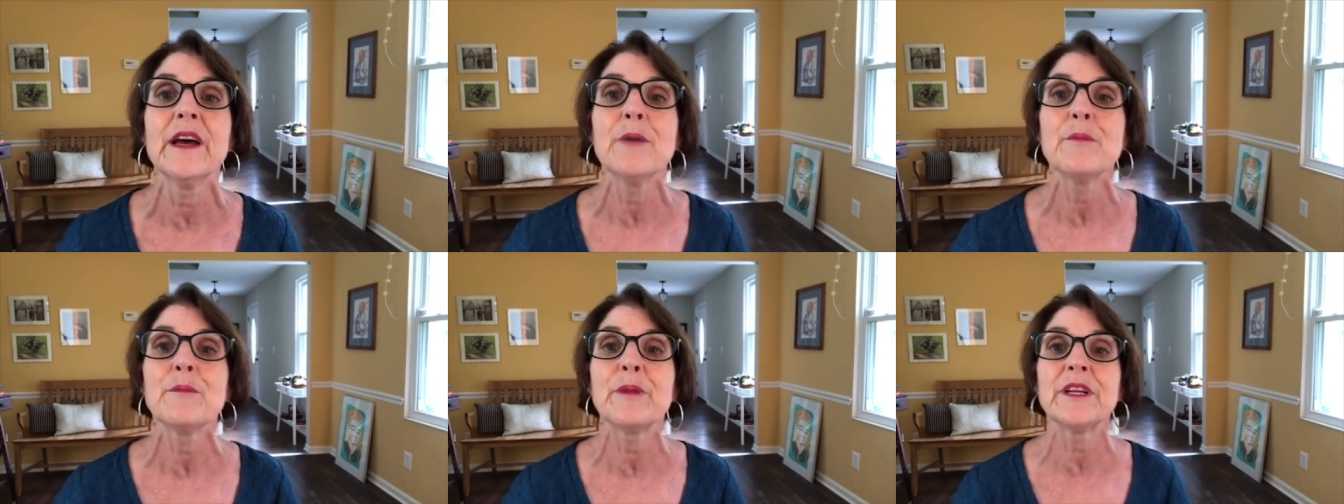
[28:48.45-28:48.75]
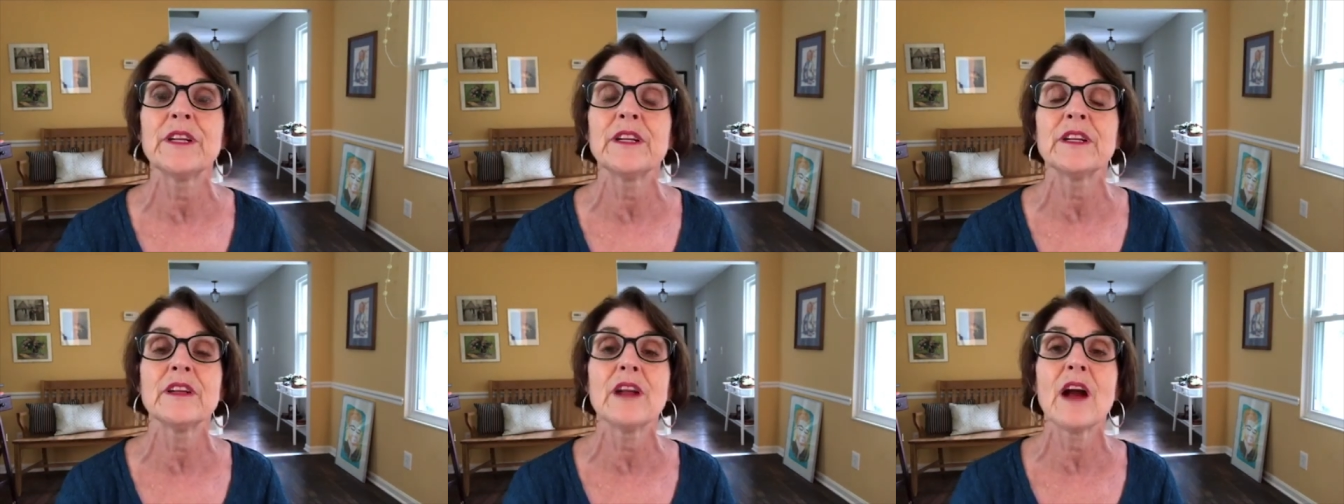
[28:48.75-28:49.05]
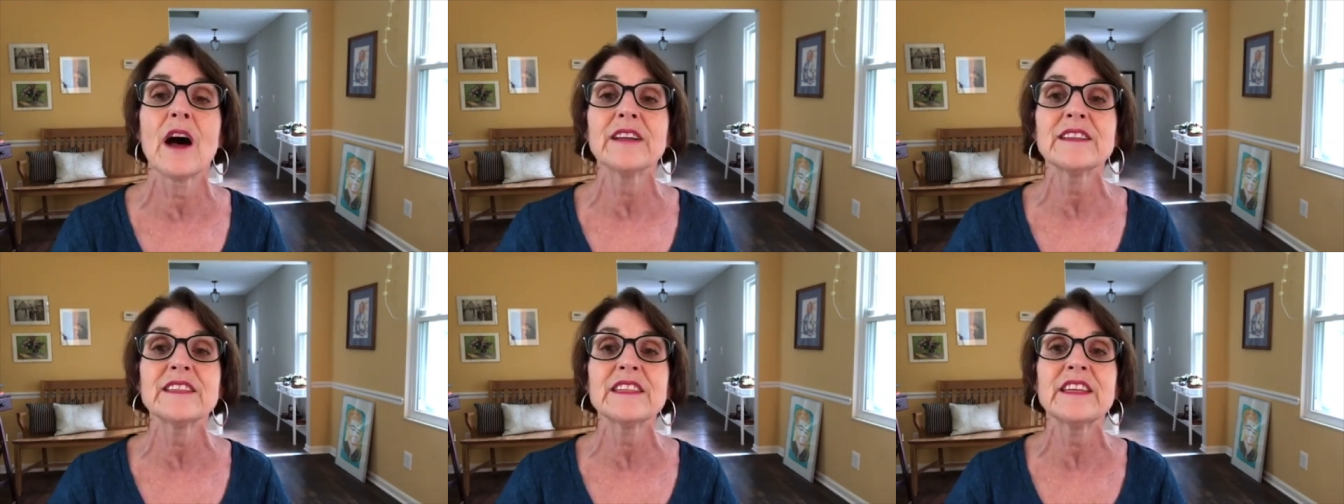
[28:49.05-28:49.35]
but did
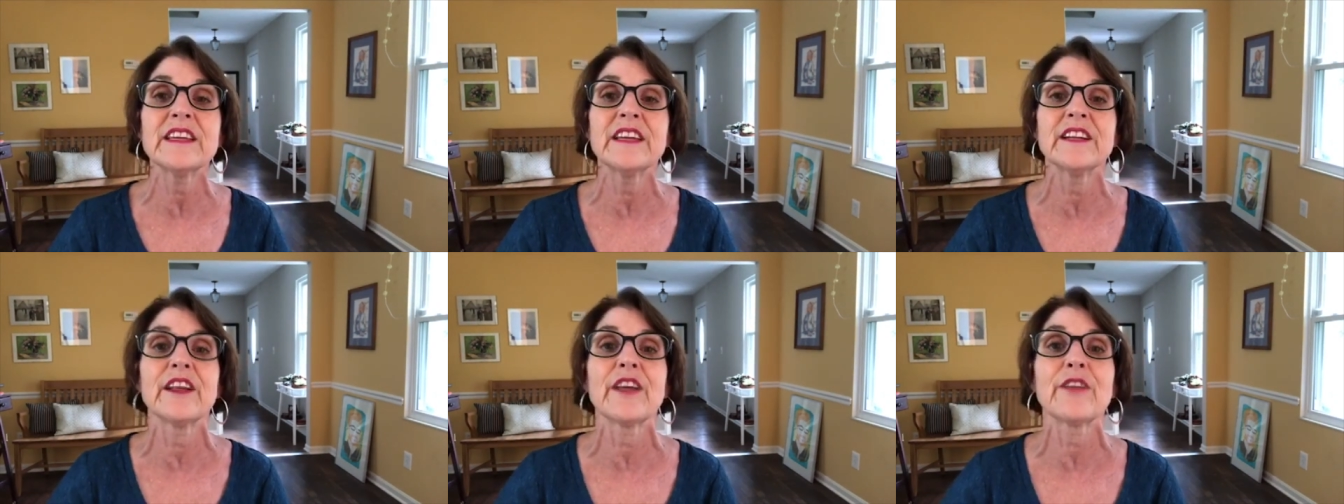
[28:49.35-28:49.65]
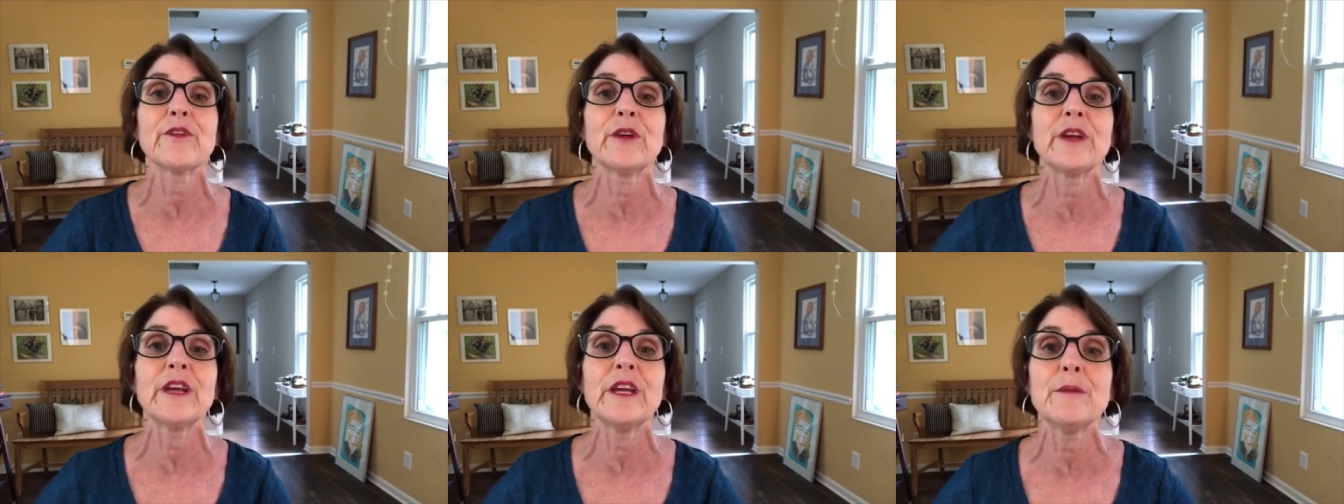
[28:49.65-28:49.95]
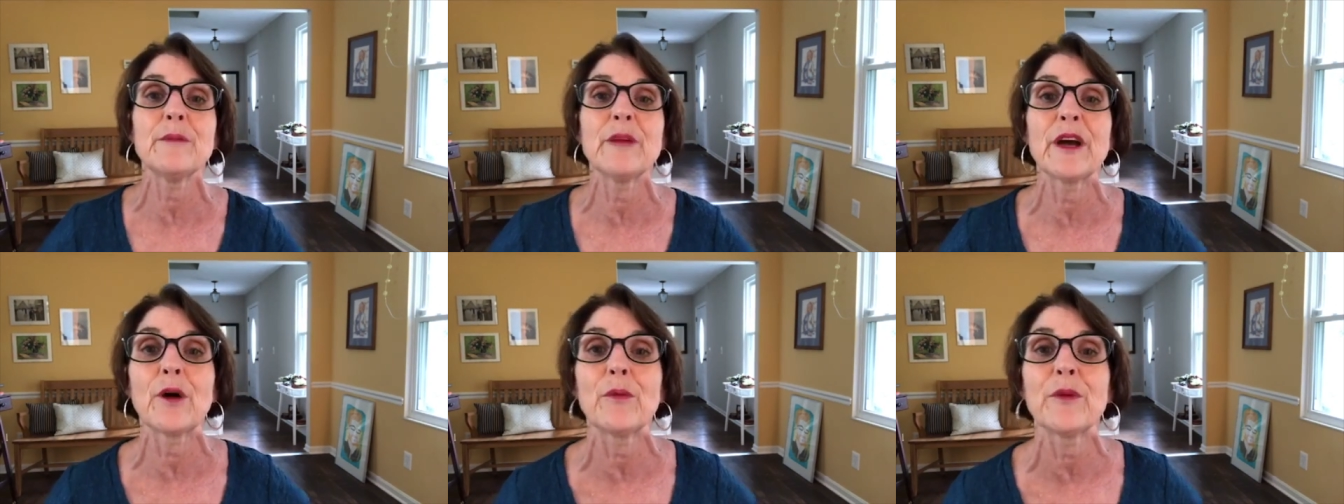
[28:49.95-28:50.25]
not see another
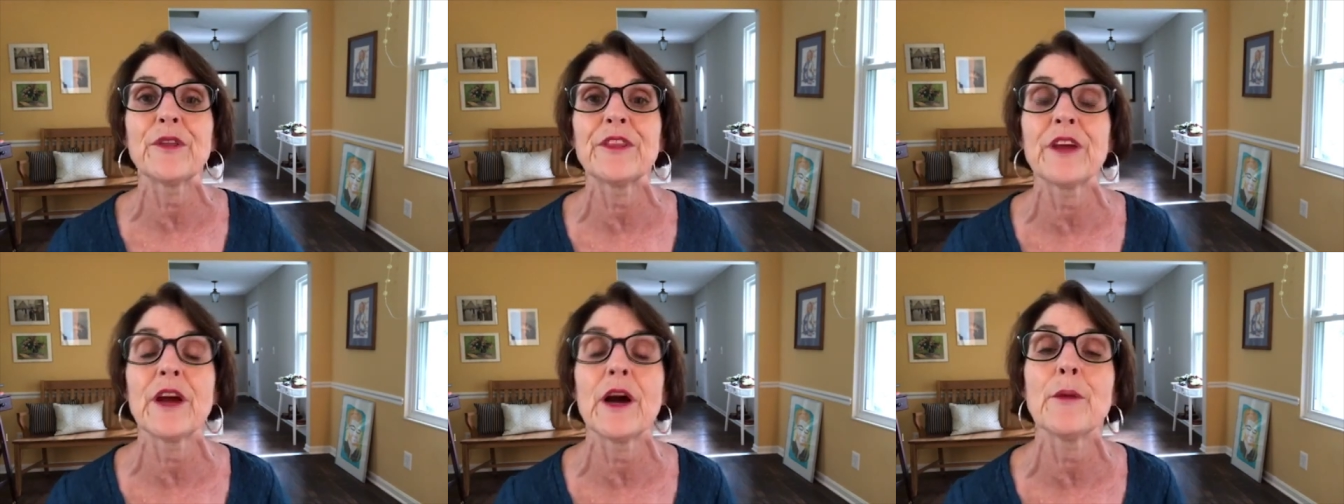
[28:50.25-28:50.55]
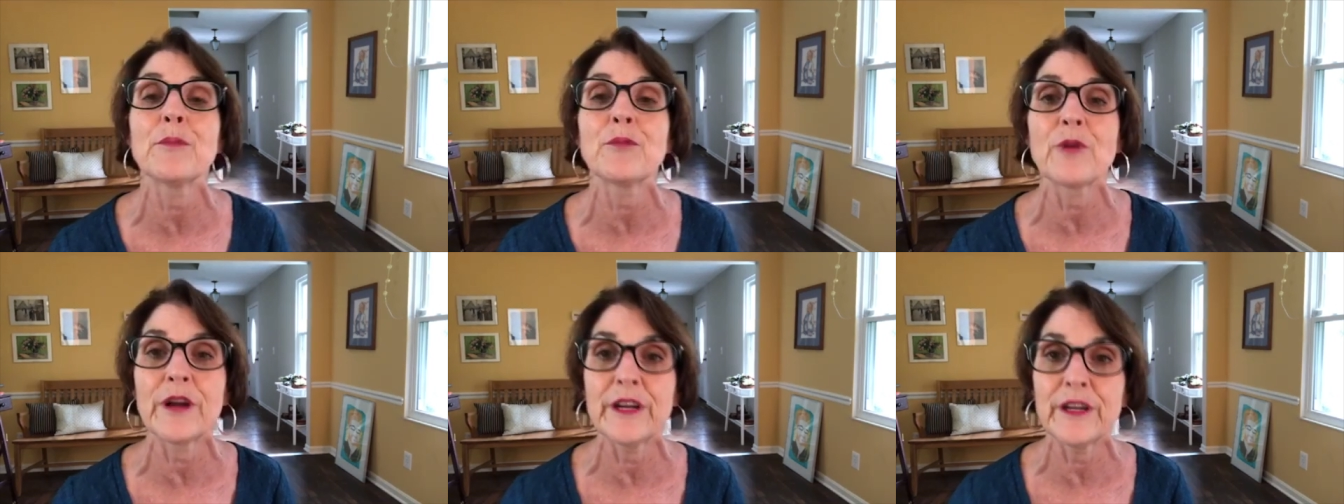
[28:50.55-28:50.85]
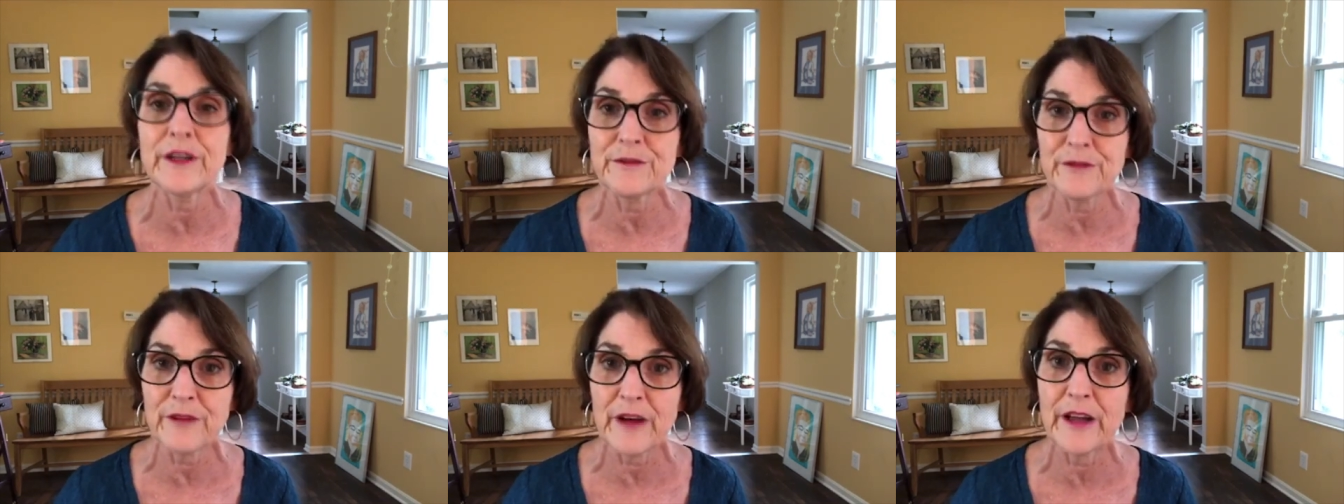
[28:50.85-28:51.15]
email with the
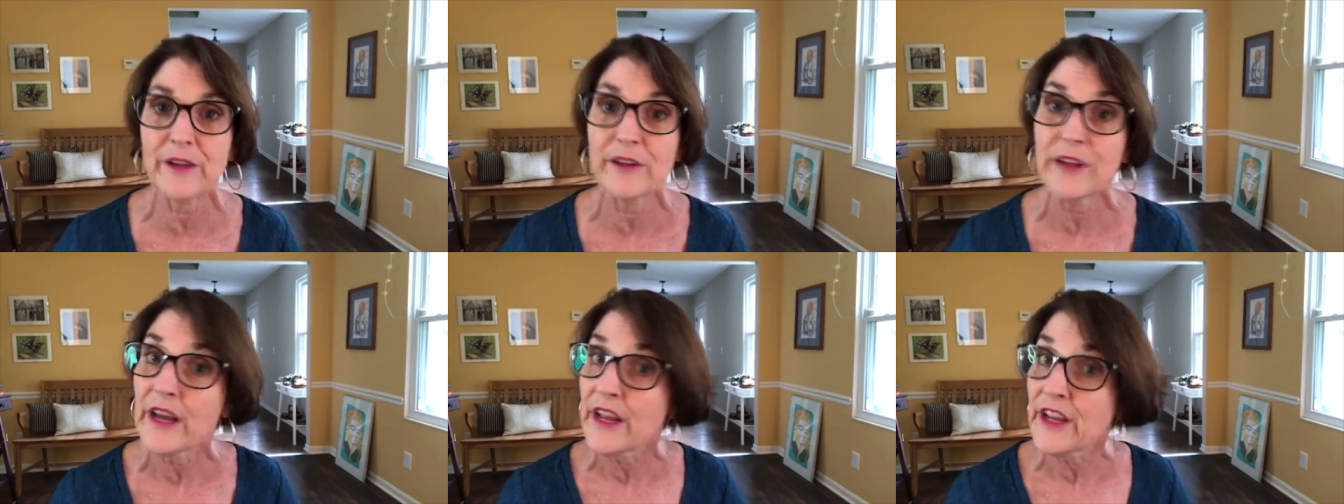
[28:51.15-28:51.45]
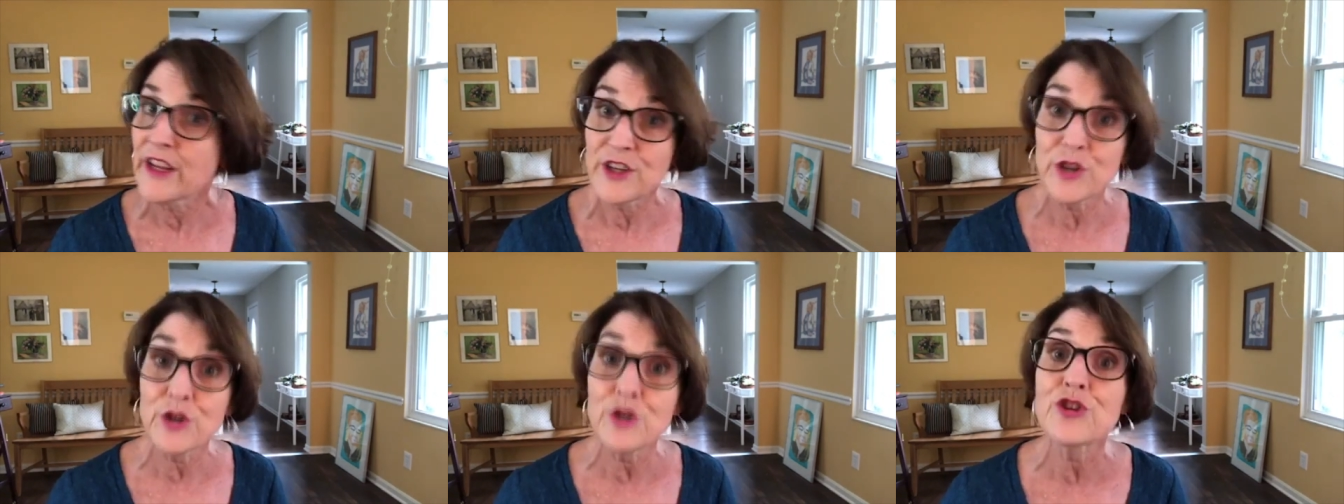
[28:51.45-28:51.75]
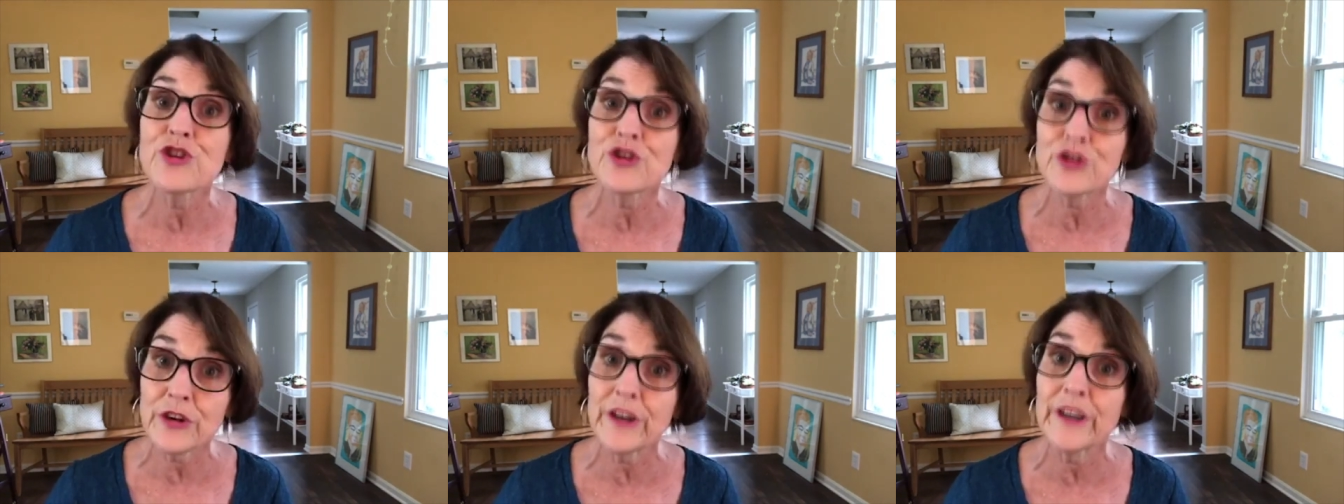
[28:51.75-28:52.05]
upgraded file. You
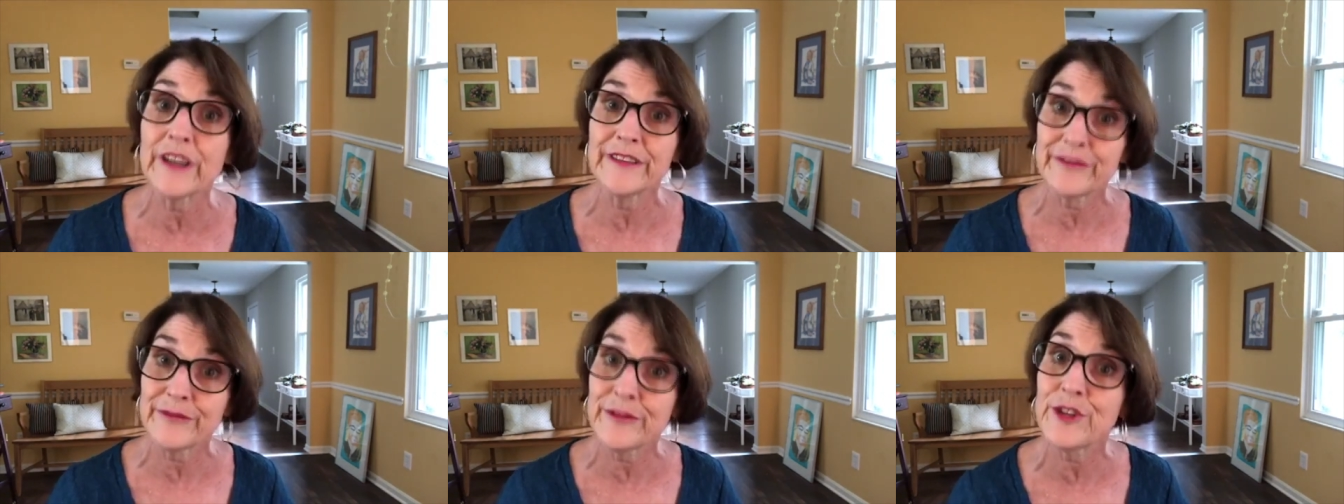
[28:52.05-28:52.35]
should